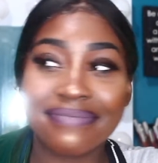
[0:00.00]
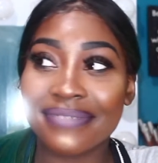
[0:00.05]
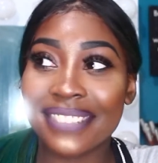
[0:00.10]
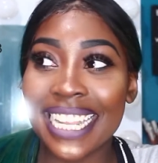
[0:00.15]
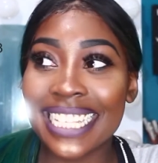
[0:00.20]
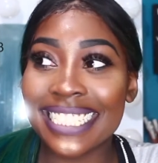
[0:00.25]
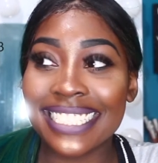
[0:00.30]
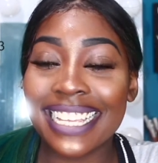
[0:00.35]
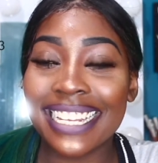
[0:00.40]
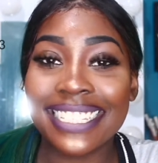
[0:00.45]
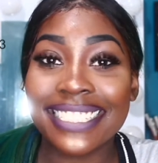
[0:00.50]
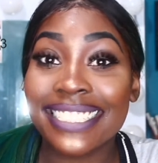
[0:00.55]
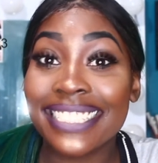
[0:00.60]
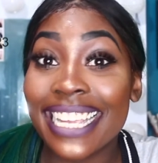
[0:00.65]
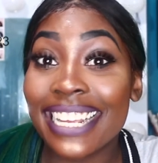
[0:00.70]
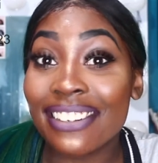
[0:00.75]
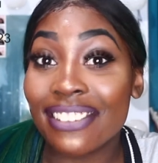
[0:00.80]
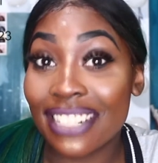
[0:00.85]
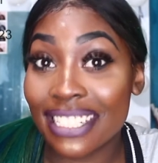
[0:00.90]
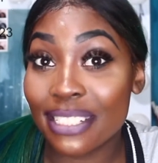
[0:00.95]
That's not a
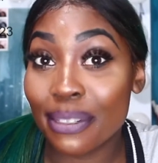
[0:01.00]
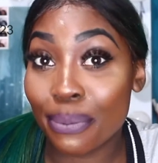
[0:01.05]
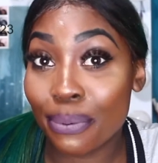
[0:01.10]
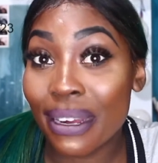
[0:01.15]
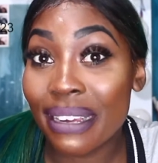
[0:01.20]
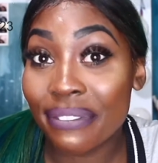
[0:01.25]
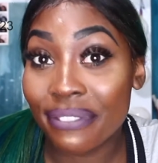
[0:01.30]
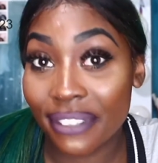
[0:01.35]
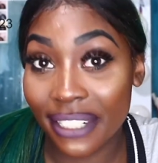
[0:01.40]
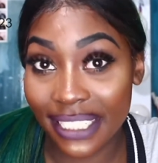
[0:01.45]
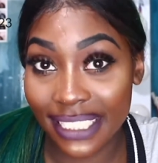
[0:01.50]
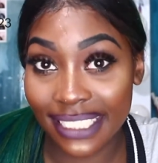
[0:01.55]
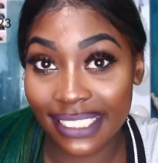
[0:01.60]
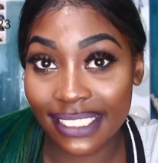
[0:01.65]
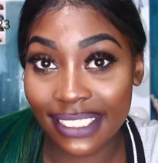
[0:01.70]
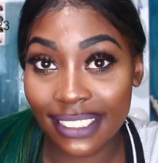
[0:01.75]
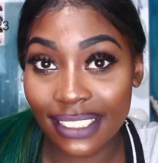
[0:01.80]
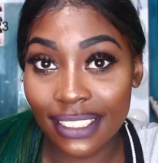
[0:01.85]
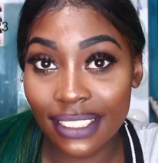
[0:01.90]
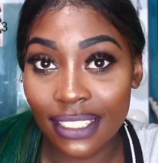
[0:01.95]
standard, that's a
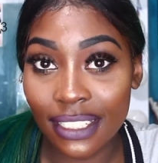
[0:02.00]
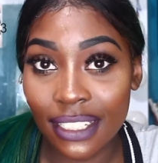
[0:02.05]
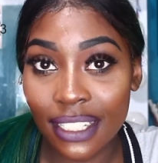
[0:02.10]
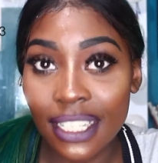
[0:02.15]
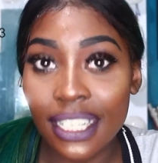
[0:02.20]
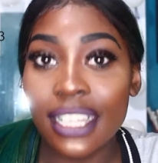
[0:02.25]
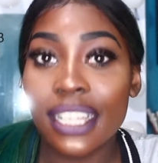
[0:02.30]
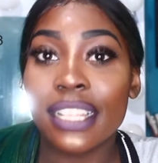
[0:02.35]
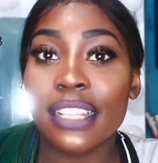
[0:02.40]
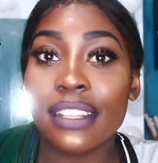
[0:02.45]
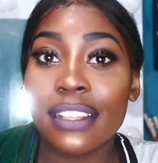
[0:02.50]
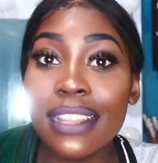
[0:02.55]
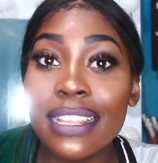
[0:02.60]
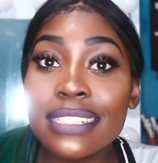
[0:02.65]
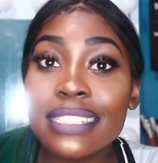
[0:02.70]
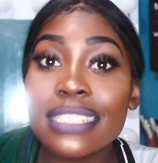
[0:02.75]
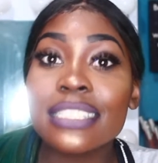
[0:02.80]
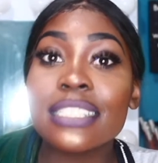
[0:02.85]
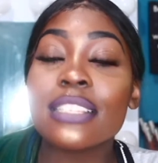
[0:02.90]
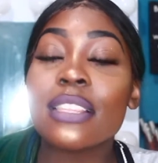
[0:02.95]
preference.
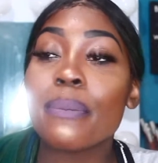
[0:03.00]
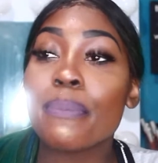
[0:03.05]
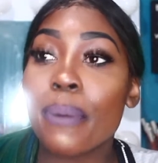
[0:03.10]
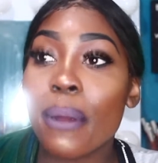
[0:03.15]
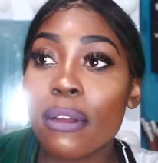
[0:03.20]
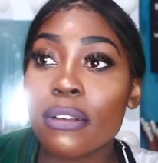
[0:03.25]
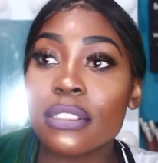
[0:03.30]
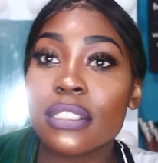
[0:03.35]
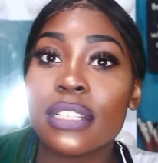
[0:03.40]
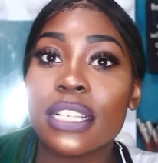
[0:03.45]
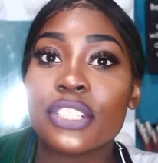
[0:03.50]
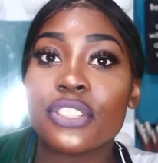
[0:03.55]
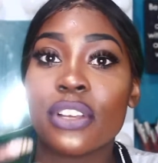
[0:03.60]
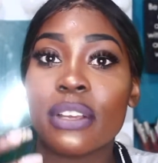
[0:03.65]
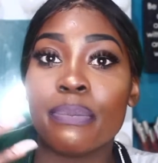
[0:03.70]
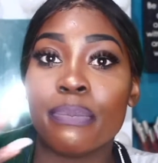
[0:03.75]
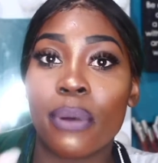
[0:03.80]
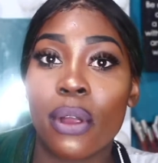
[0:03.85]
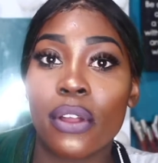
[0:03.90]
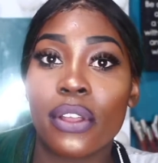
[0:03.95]
Listen to the person that you're
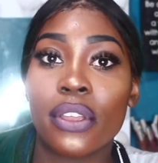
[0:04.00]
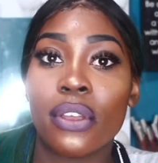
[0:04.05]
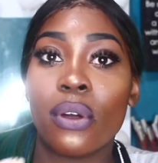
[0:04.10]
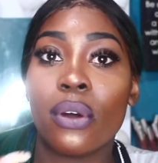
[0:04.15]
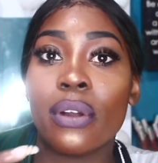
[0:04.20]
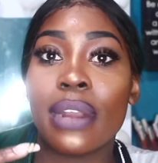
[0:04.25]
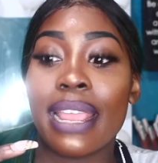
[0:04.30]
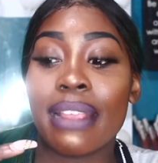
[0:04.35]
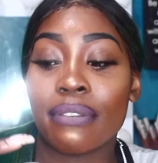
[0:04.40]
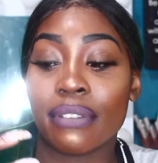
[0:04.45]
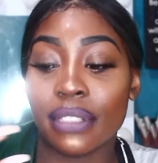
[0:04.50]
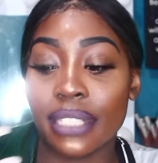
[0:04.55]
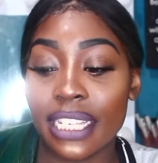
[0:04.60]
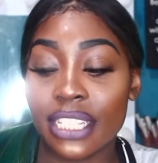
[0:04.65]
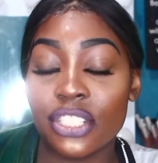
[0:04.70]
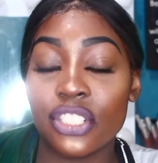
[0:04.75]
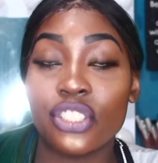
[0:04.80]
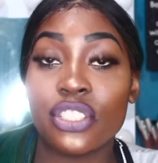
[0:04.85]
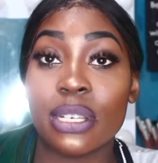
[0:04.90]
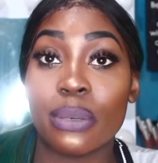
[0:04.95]
embarking on a
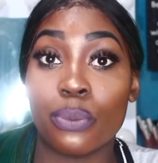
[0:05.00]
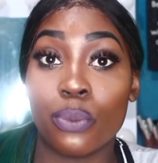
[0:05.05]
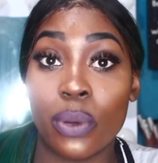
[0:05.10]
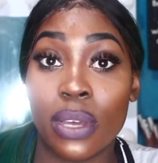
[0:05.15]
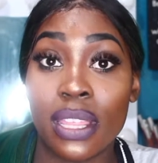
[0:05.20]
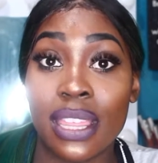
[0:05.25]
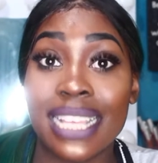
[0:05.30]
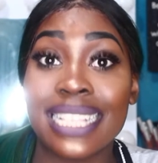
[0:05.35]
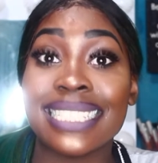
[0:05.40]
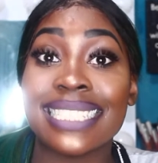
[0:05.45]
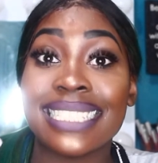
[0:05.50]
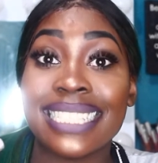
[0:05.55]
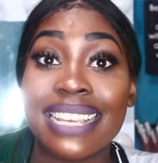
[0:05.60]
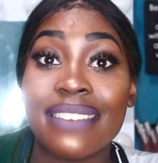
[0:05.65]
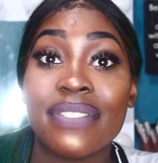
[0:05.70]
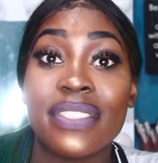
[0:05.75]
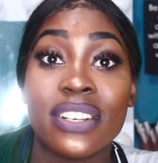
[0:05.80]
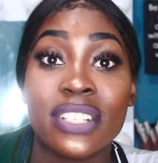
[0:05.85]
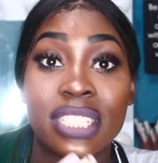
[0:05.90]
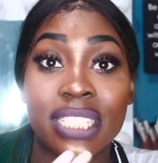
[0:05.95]
relationship with and see
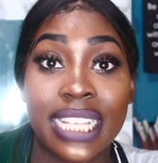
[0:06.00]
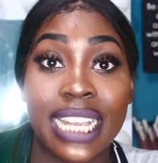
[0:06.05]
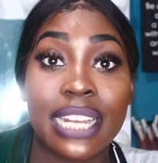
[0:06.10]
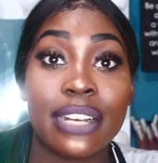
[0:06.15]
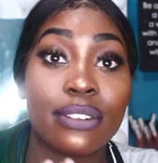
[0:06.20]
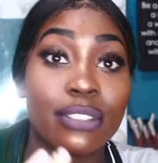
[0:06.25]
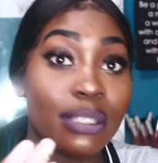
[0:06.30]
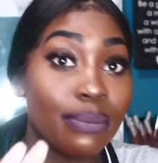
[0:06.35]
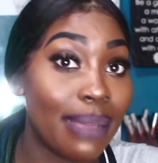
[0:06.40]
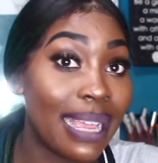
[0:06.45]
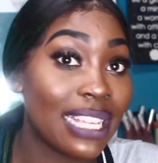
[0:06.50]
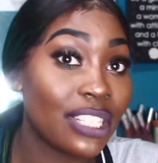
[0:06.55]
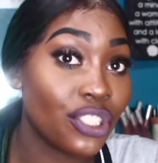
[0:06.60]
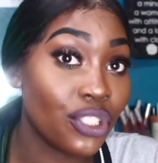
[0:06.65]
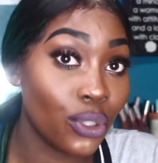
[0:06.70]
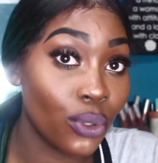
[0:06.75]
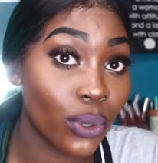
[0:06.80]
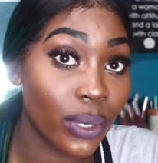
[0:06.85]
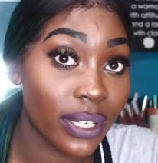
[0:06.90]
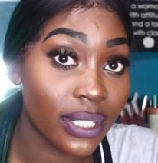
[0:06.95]
if their standards match
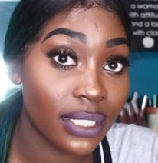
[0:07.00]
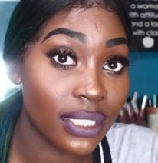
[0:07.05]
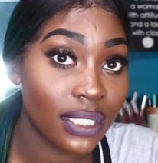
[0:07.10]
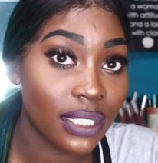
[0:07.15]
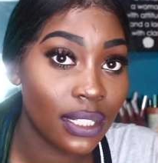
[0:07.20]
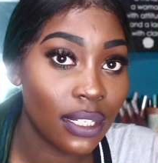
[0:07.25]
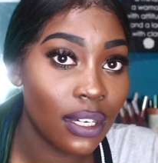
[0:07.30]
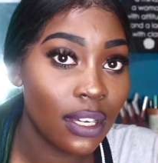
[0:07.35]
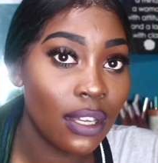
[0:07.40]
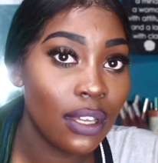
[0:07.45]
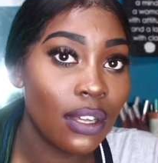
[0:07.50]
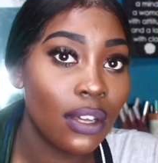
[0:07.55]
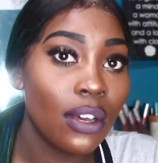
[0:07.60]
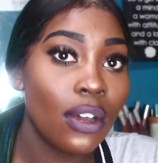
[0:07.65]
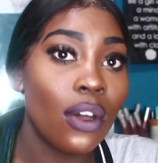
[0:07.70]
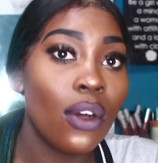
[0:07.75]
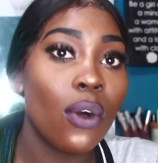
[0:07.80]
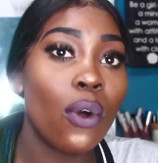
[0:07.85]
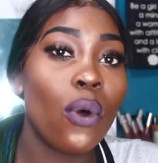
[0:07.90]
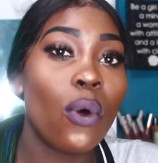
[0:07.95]
yours.
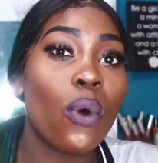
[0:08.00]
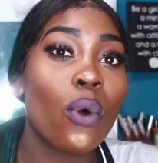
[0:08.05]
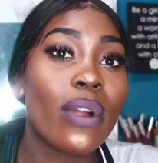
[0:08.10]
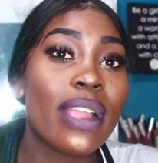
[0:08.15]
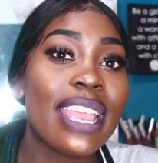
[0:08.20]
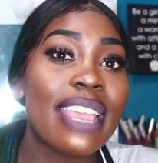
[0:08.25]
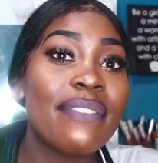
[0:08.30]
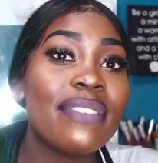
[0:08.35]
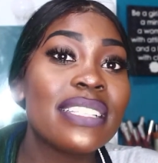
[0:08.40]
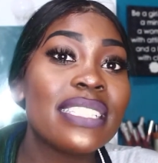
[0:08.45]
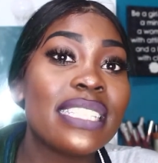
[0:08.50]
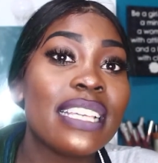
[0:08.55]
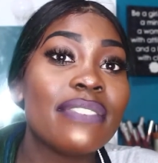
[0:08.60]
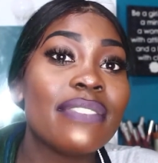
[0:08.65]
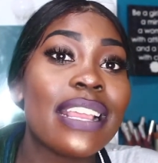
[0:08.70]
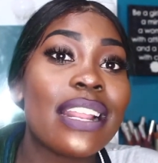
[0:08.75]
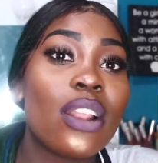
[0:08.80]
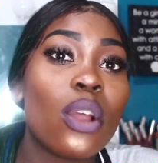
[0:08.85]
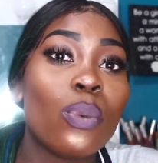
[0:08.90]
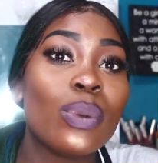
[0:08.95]
Or even see if
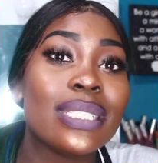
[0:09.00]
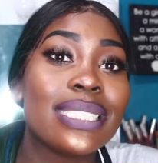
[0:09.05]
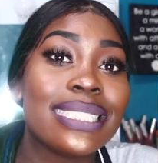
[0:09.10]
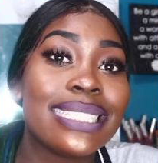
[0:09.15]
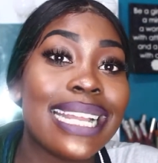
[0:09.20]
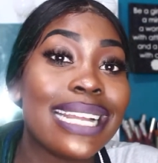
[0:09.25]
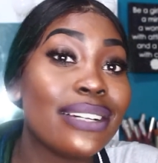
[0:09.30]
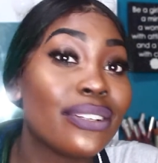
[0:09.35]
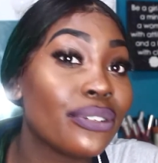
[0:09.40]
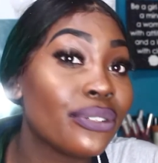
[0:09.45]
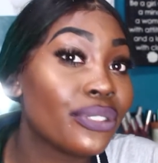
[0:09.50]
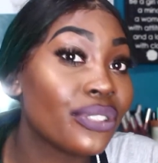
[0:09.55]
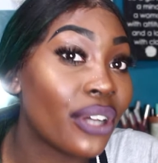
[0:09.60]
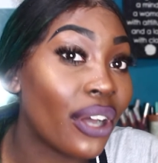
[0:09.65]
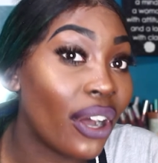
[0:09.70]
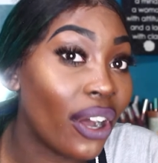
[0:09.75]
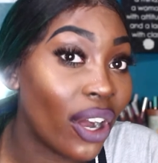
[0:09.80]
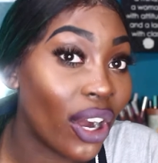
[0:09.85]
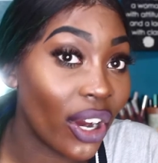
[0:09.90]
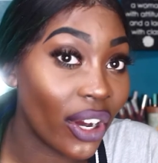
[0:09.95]
they know what
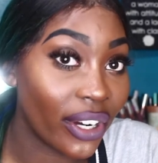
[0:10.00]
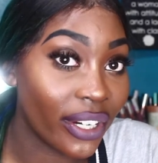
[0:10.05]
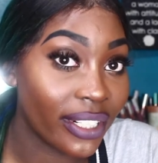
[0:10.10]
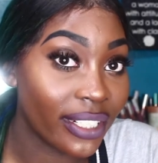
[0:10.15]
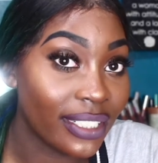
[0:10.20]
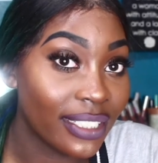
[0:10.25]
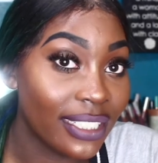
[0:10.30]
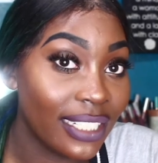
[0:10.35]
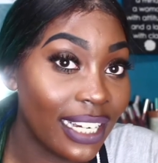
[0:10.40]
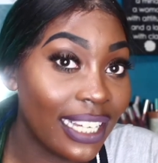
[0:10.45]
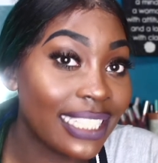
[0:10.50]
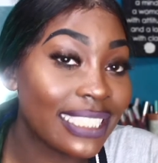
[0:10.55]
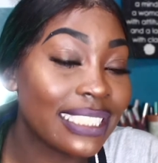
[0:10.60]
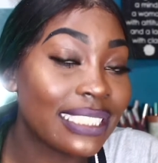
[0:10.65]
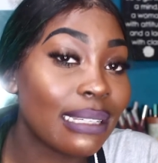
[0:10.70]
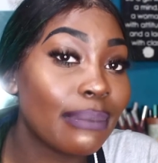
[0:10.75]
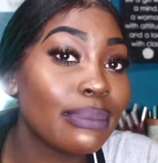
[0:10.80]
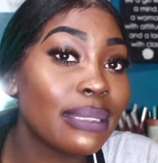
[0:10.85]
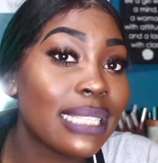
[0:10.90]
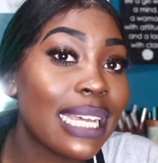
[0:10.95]
standards are. Because
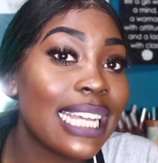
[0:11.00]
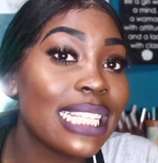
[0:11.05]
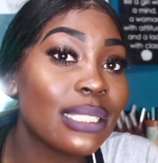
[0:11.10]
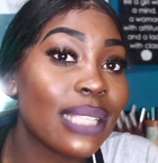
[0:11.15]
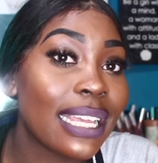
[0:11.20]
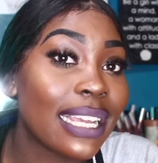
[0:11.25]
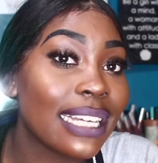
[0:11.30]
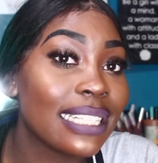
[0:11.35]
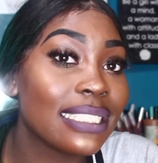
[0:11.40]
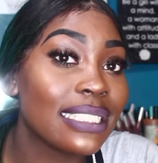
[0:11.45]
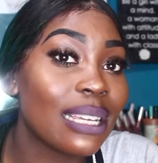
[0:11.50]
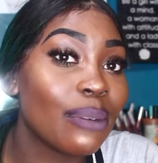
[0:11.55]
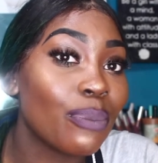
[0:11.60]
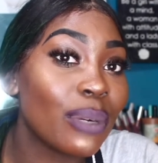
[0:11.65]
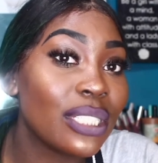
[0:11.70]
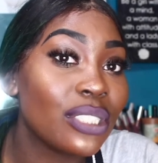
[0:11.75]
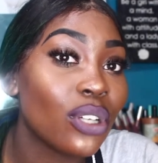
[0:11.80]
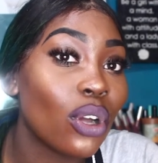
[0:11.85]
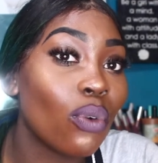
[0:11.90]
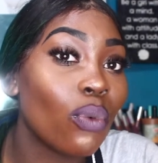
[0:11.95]
sometimes, like I said,
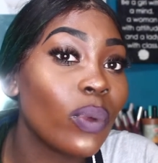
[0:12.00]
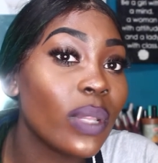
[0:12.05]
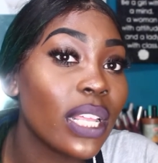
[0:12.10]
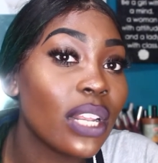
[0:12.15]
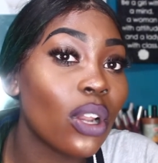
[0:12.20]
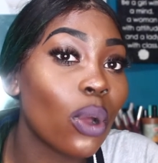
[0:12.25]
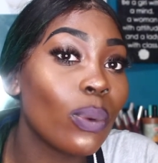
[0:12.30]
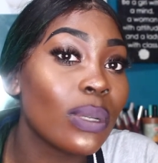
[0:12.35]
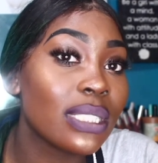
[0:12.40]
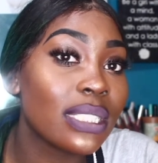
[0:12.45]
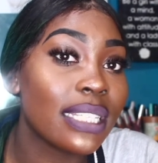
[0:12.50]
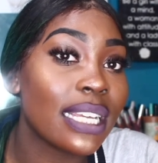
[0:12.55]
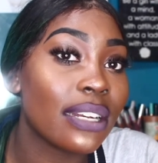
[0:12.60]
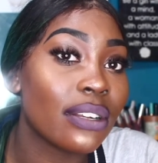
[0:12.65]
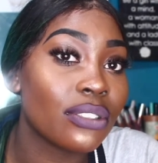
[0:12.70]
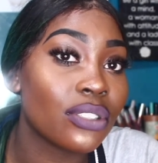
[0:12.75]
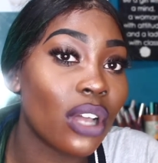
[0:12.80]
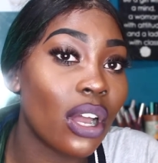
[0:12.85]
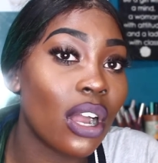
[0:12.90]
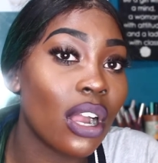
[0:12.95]
we don't really know what
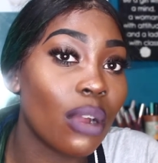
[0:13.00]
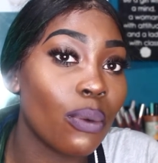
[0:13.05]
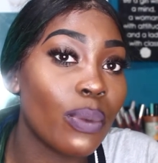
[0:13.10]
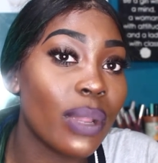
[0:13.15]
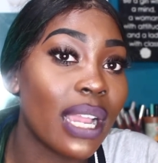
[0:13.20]
standards are.